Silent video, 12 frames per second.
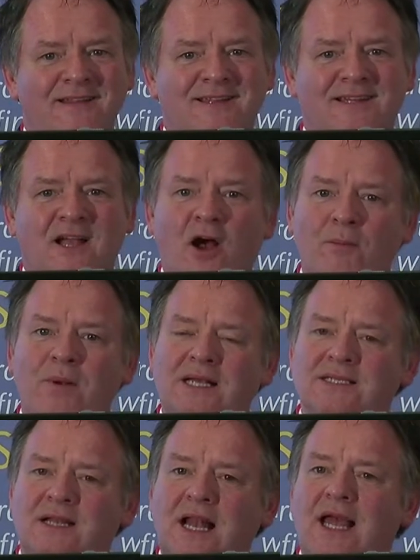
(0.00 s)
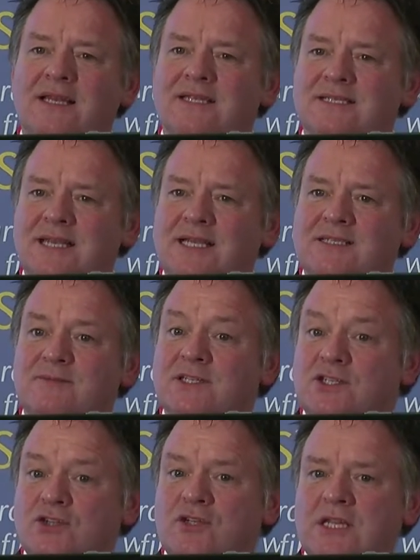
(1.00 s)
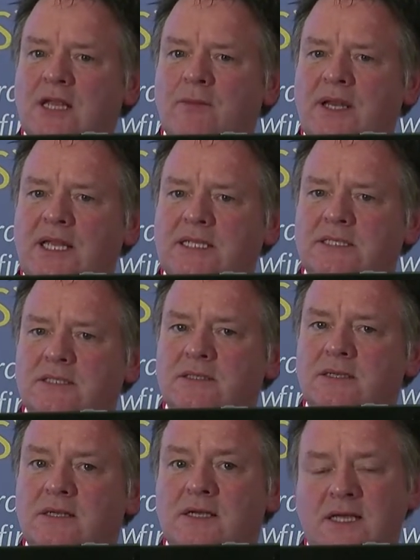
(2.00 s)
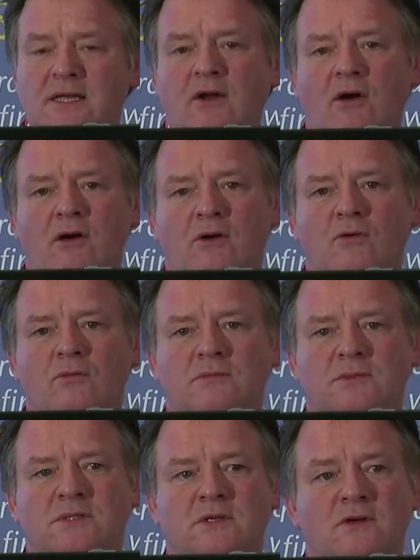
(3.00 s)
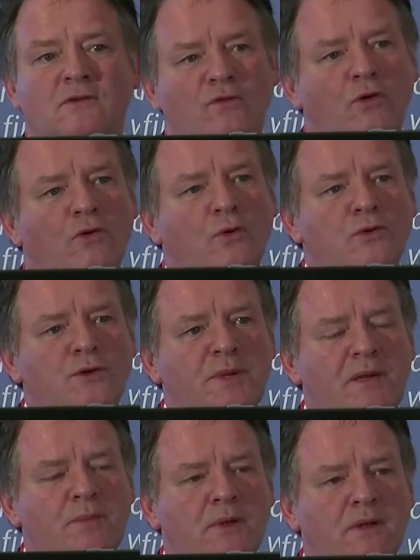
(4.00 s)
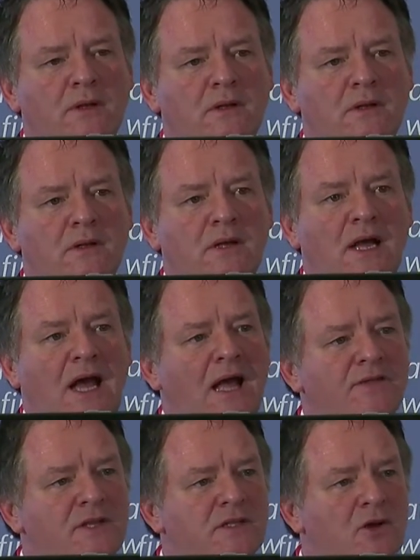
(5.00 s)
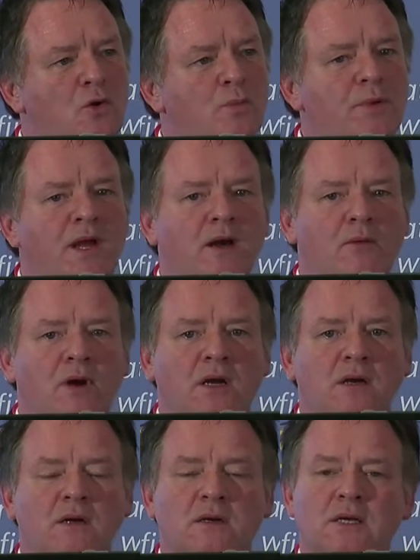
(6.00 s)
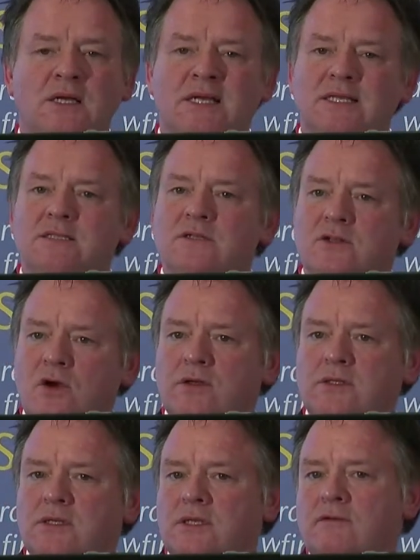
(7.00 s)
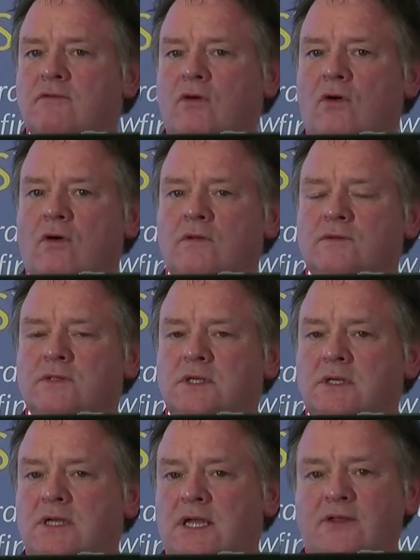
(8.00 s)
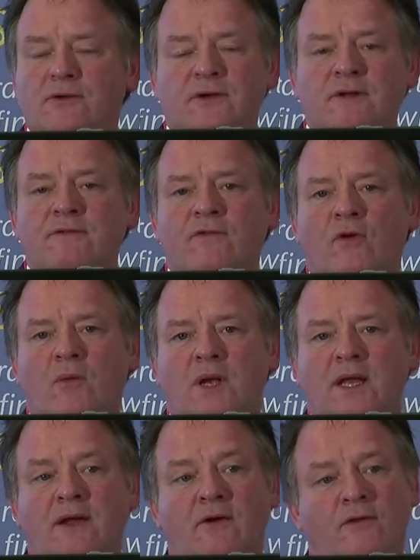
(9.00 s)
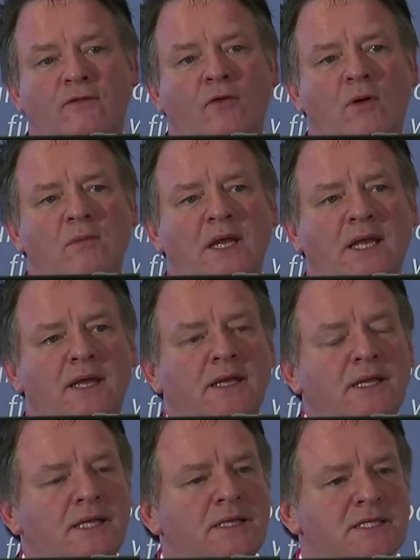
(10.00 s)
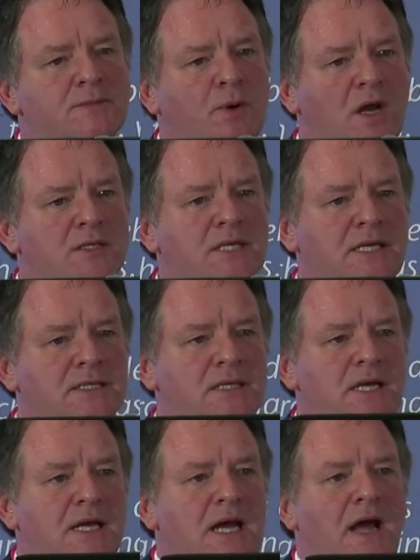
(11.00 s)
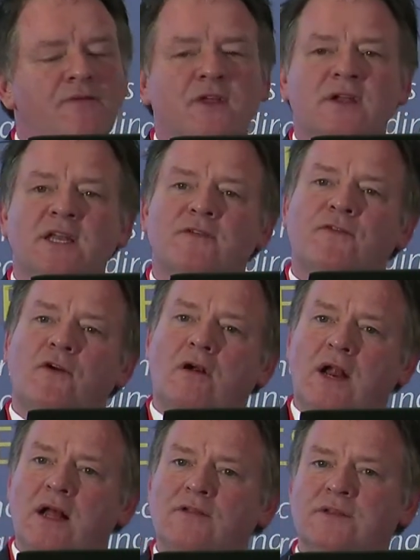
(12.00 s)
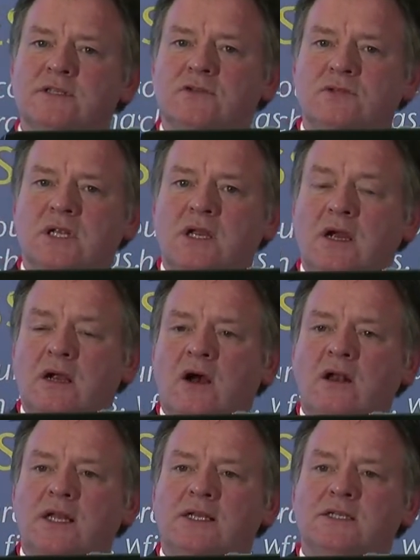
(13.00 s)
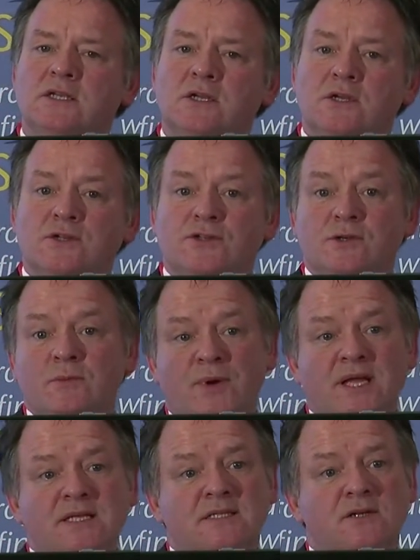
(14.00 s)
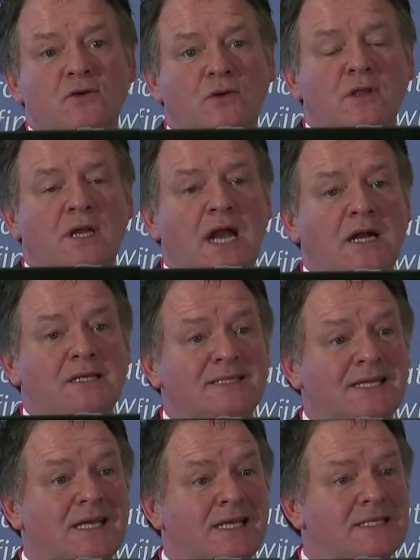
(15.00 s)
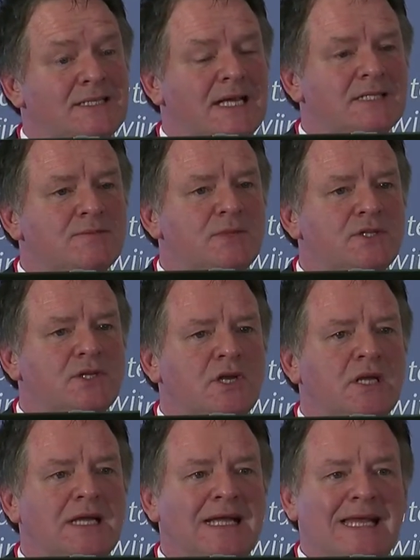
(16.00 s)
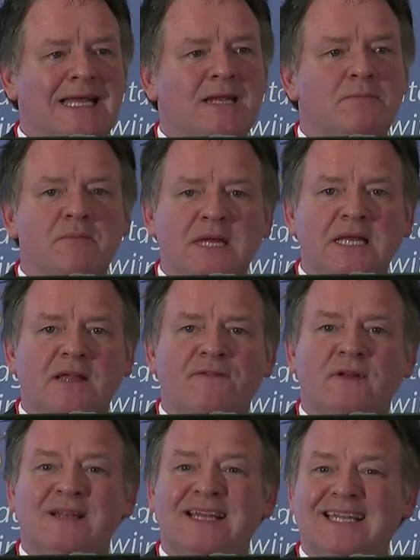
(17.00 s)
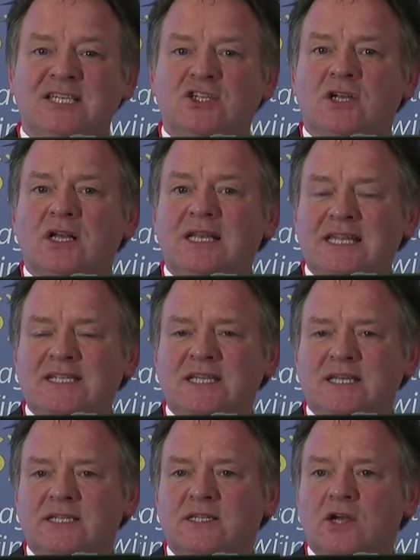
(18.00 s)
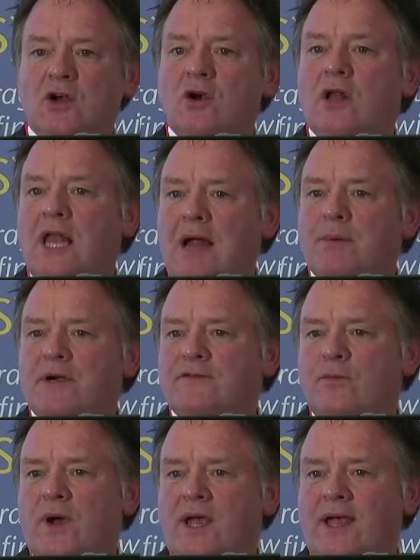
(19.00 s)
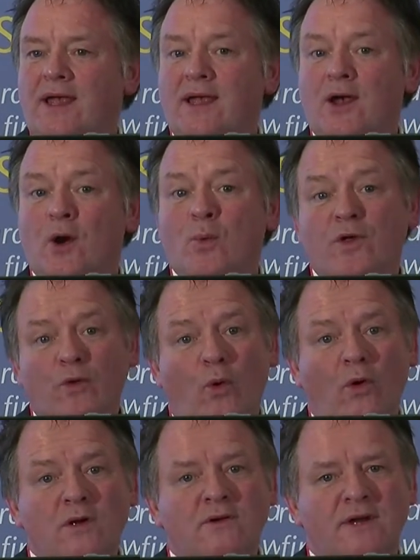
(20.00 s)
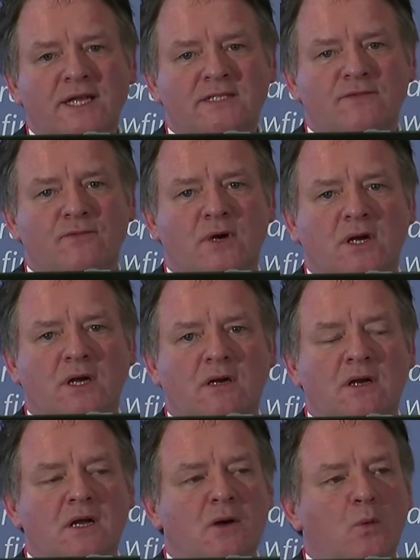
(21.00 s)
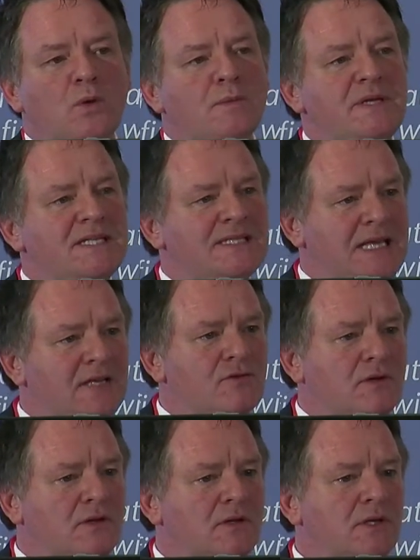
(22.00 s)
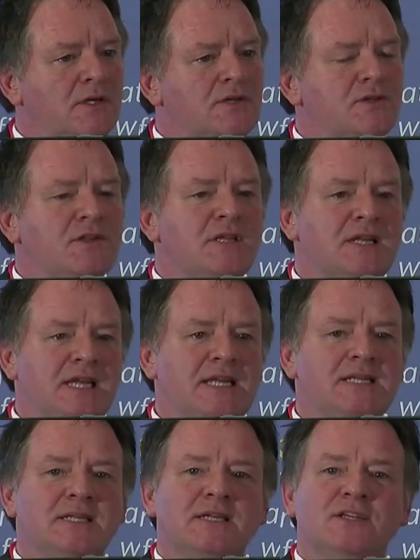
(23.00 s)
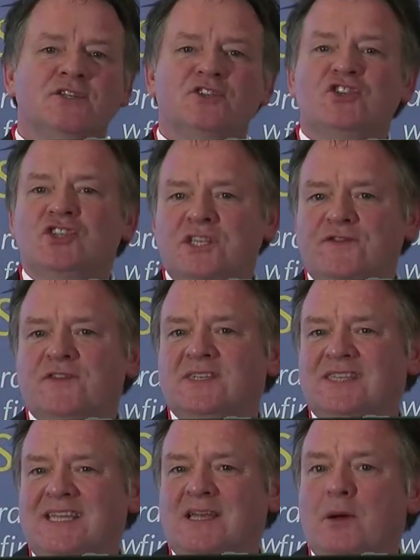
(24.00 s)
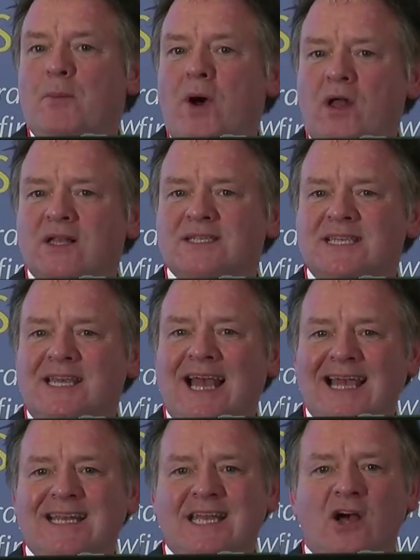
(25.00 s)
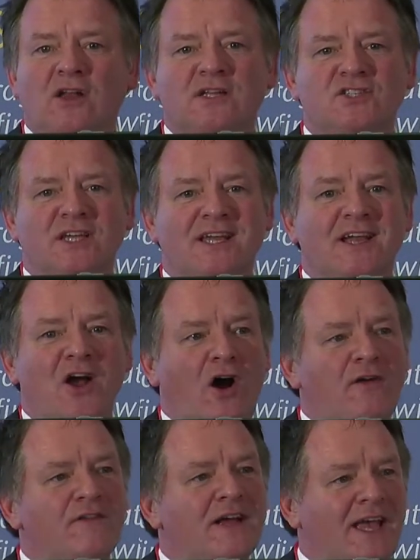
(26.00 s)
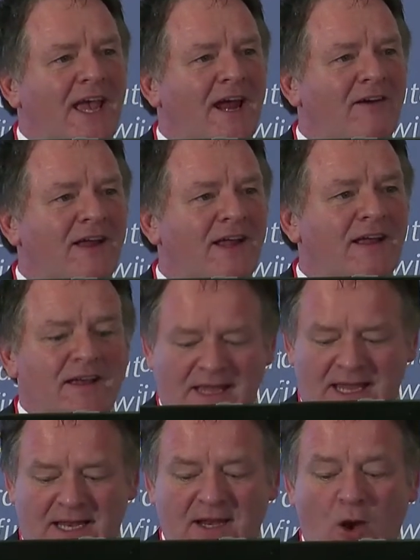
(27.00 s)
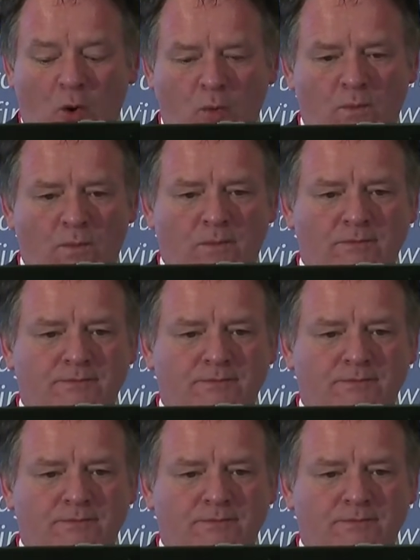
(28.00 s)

that complex client assessments do take place in our homes for older people and that the home care worker is not involved either informally or formally in this process and the need for our health and social care colleagues to embrace the Northern Ireland Single Assessment Tool in a meaningful, intercollegiate, collaborative way with all grades of worker will be central to the need to shift the policy ideology of caring in home.